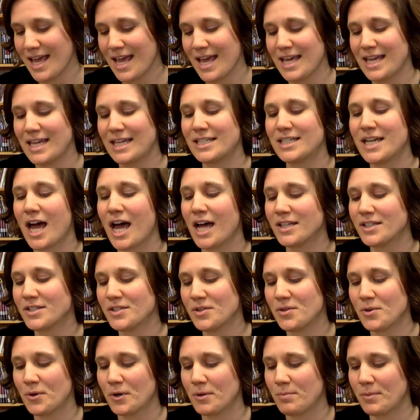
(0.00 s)
He tossed
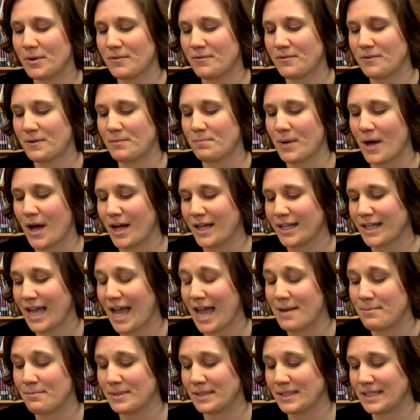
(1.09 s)
Thorpe a football,
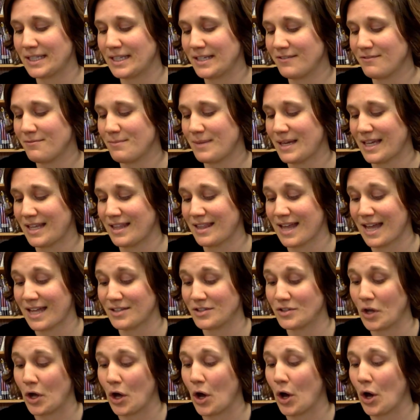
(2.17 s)
and believe me,
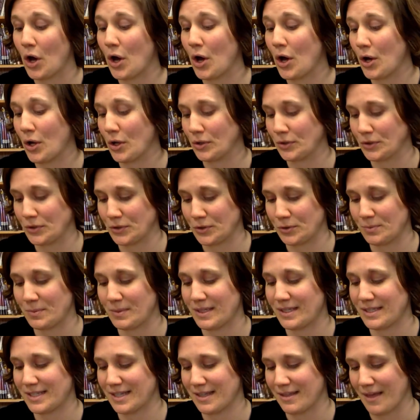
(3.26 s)
that's all you'll
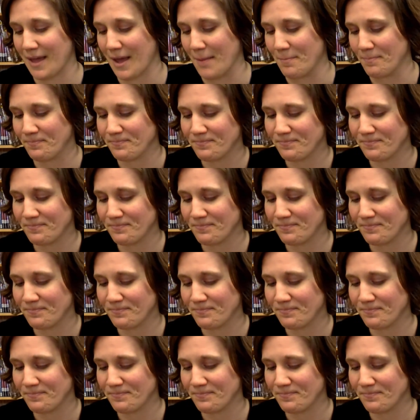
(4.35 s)
be to them.